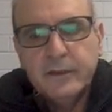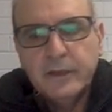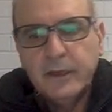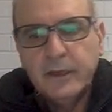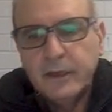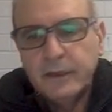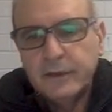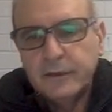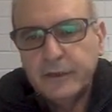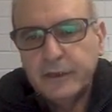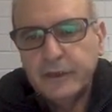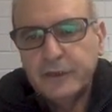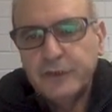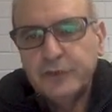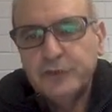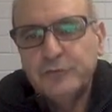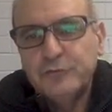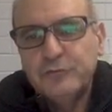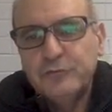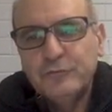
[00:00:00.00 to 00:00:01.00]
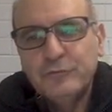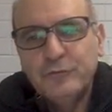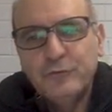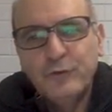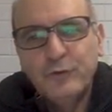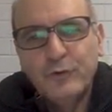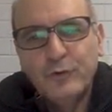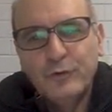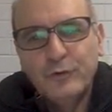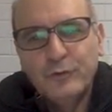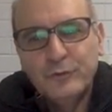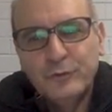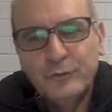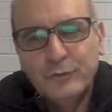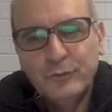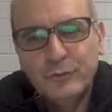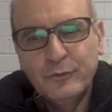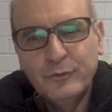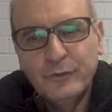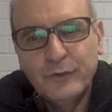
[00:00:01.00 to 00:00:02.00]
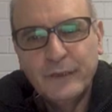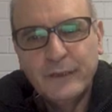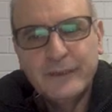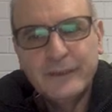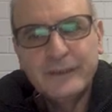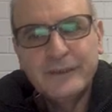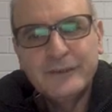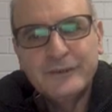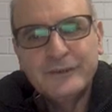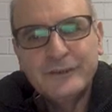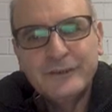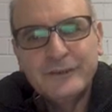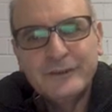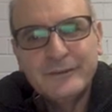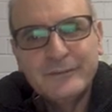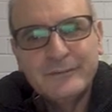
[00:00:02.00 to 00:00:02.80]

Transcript: Uh, thank you for your attention.